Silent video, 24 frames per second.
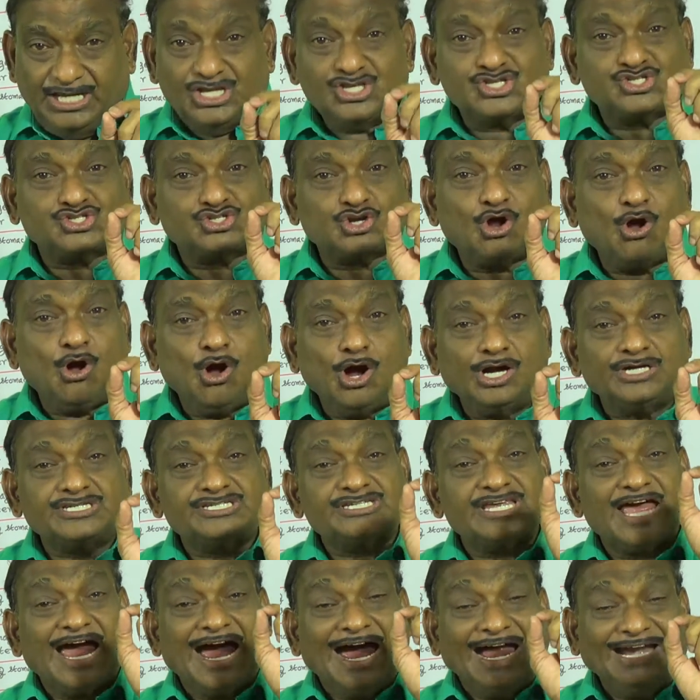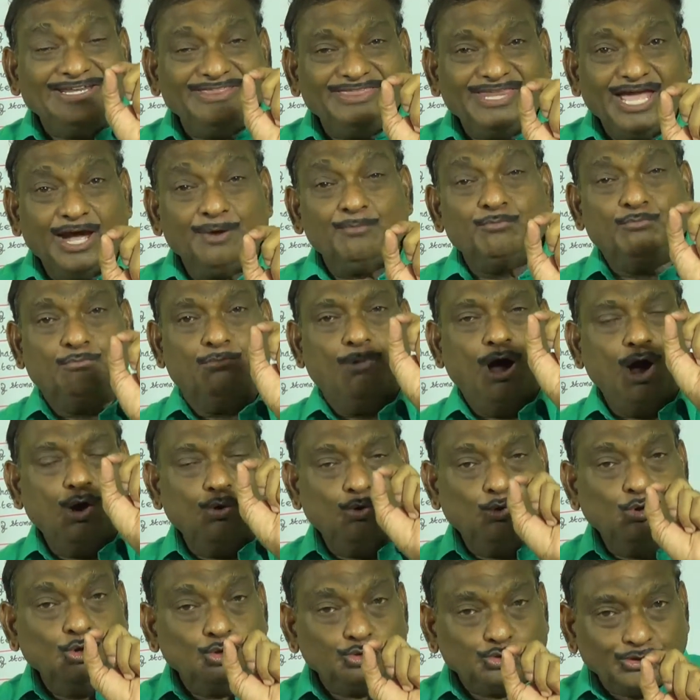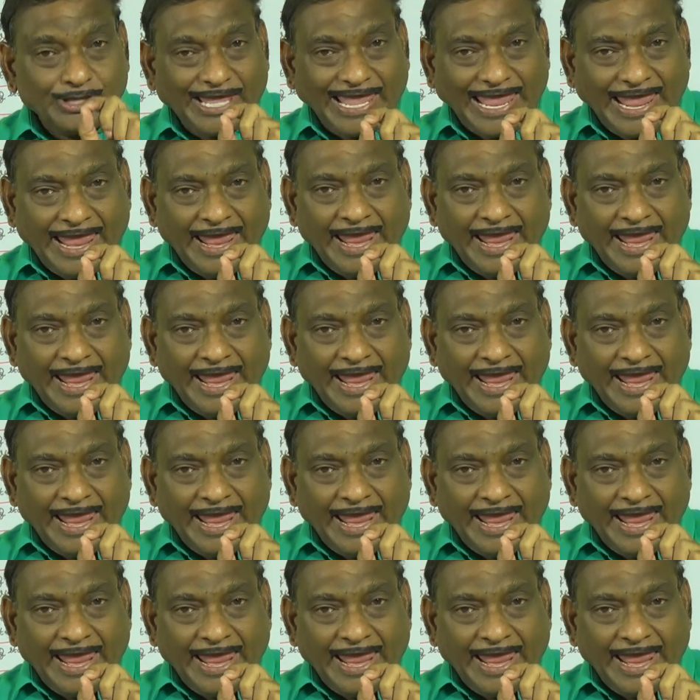starts at the mouth